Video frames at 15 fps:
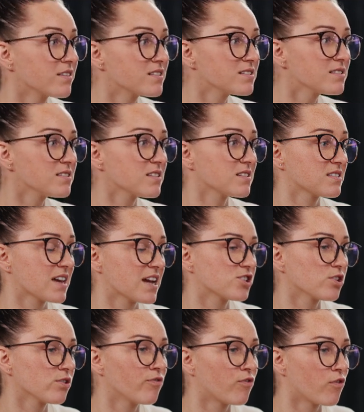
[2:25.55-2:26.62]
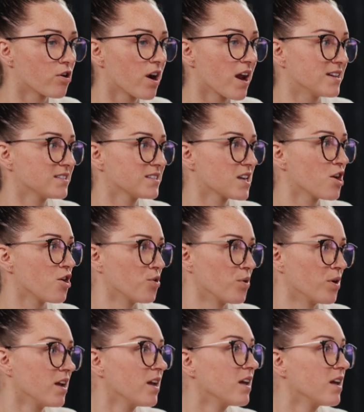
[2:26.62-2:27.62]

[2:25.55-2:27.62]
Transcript: This is essential for SEO.